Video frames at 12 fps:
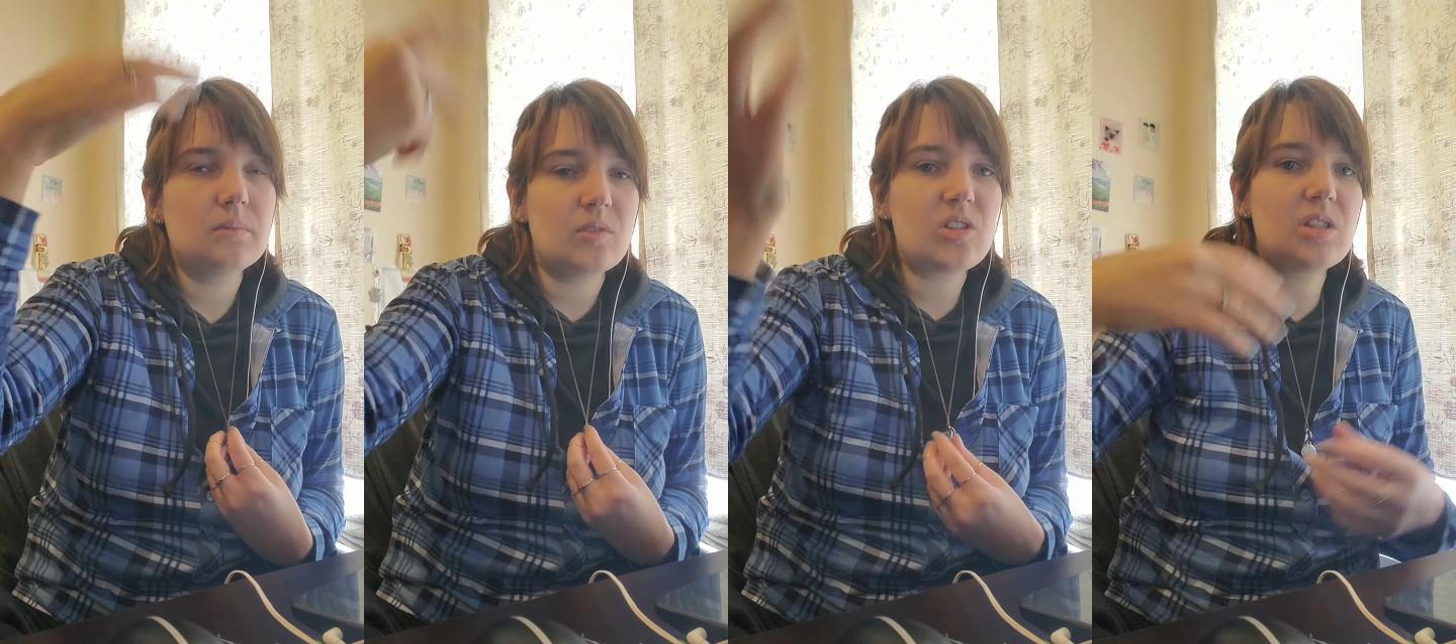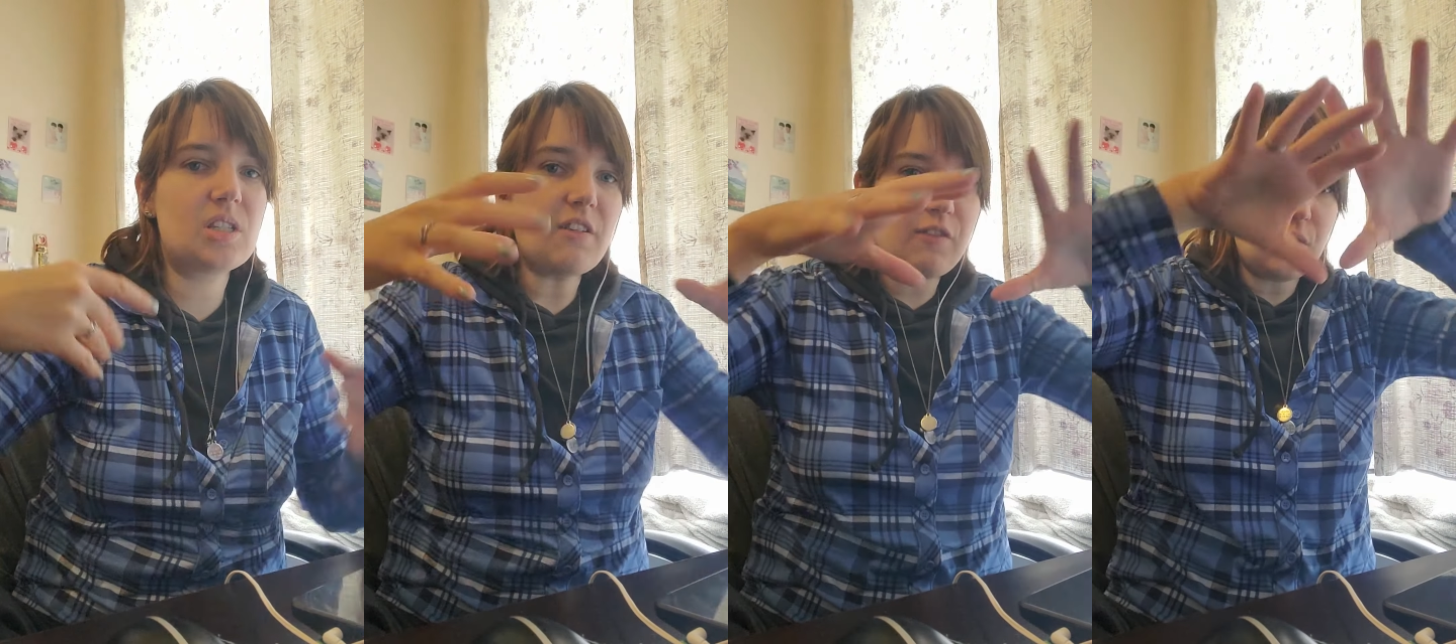
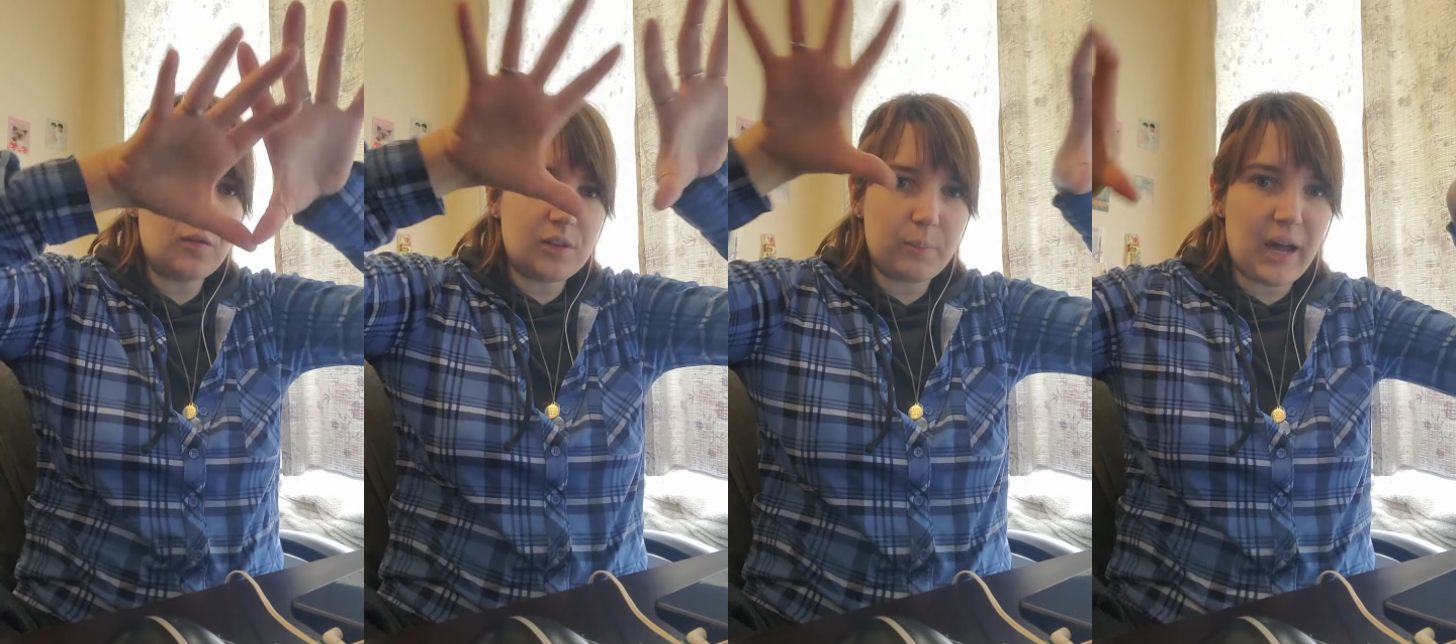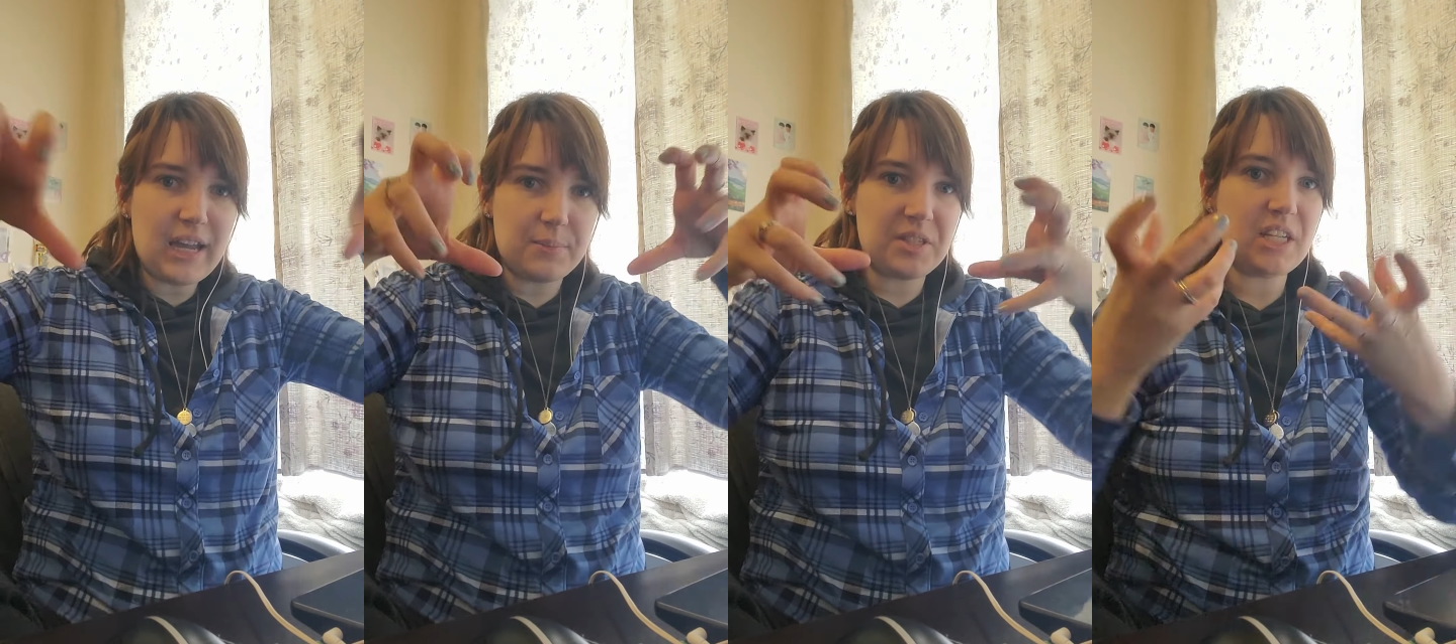Stuff over the
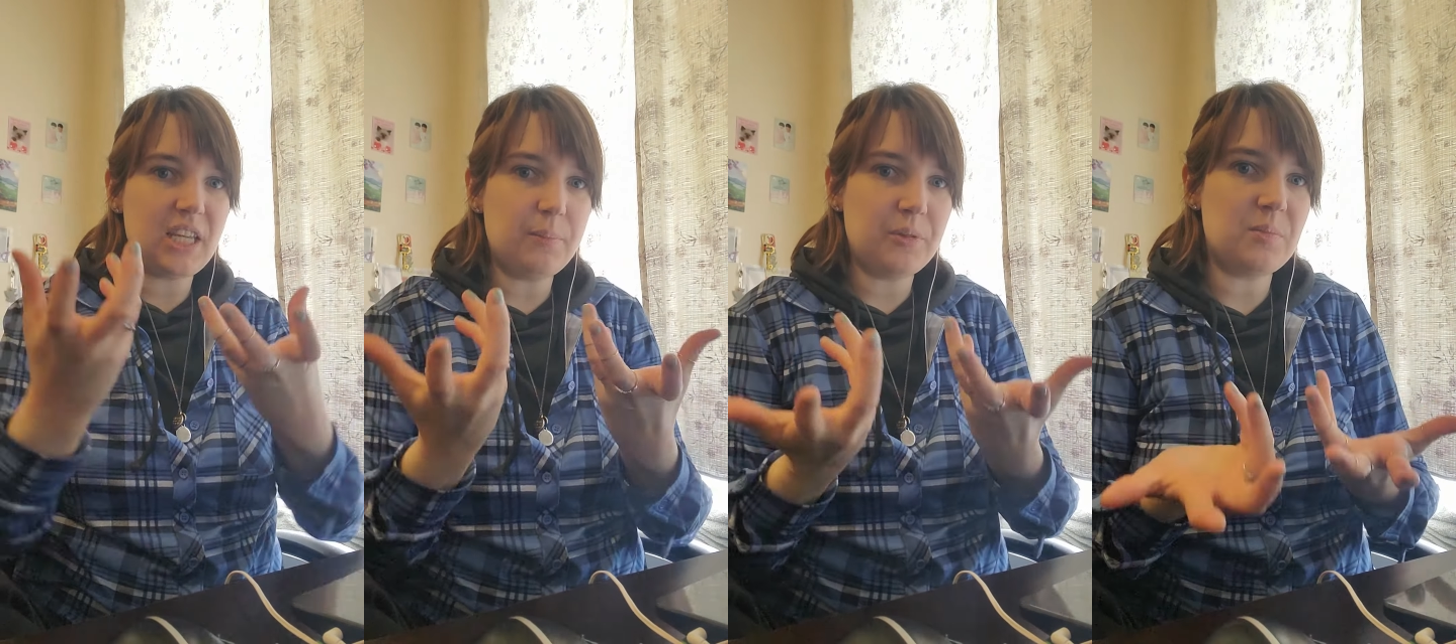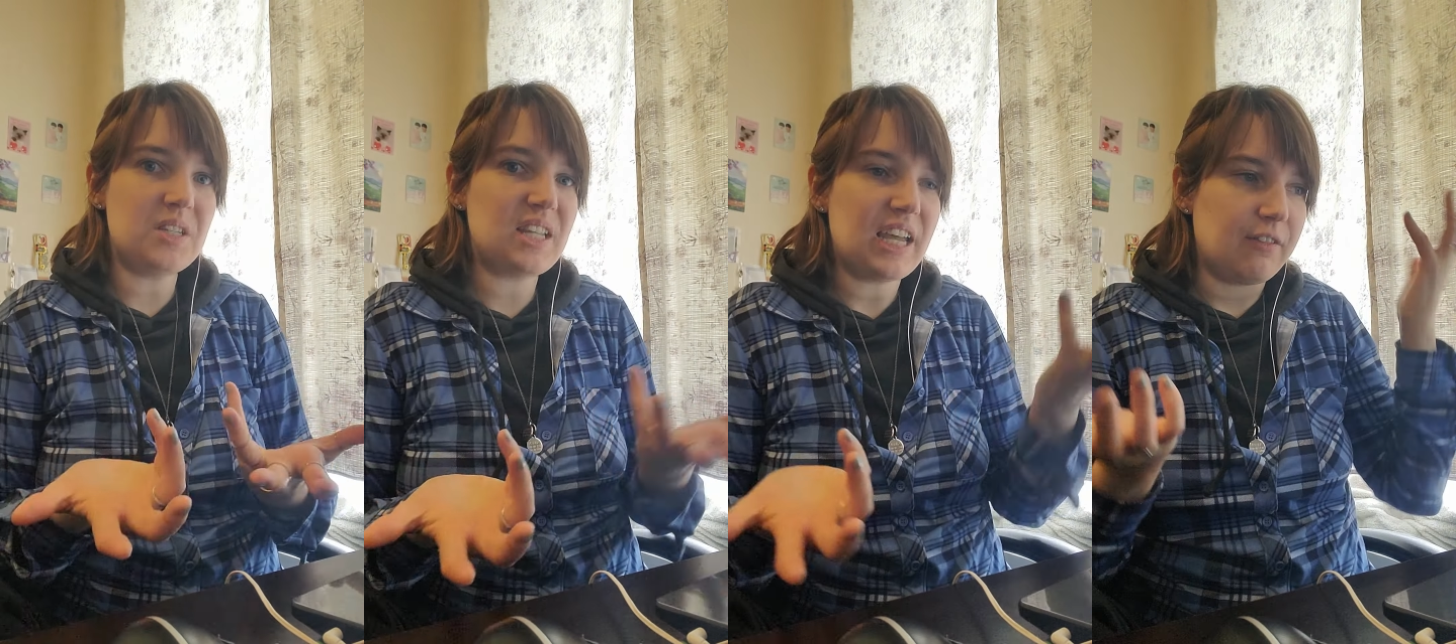pipes to keep them
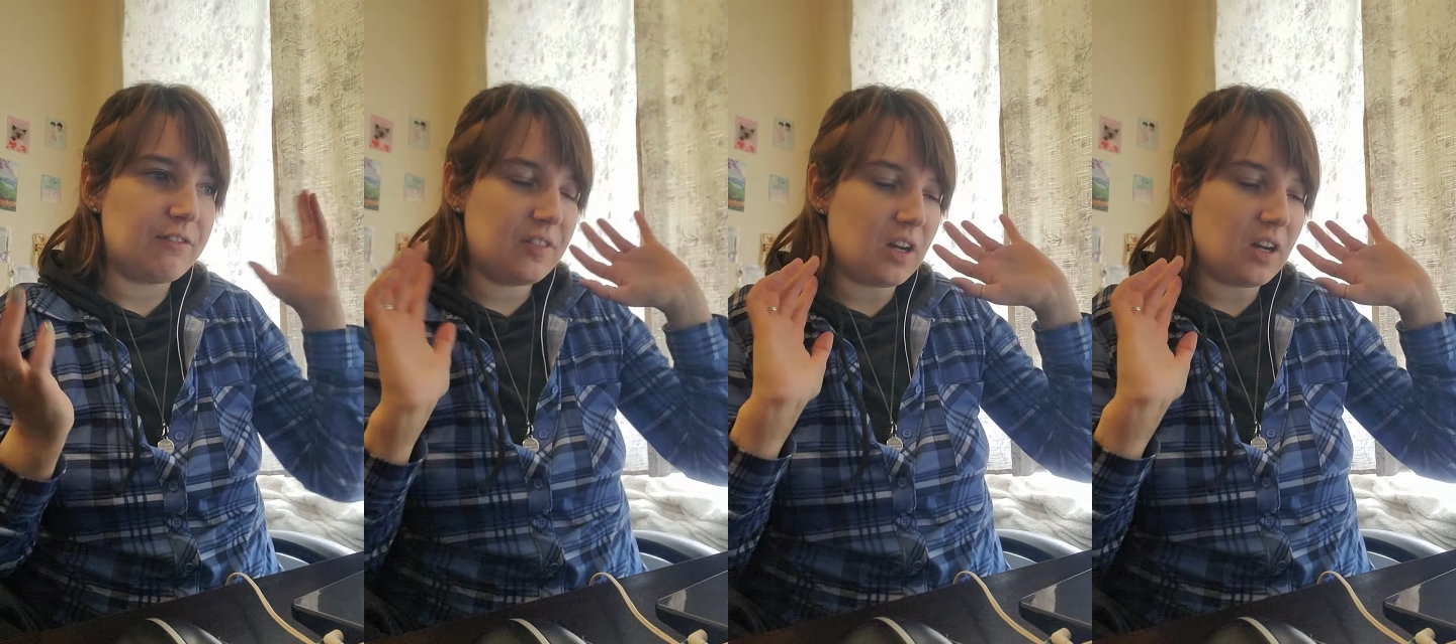safe.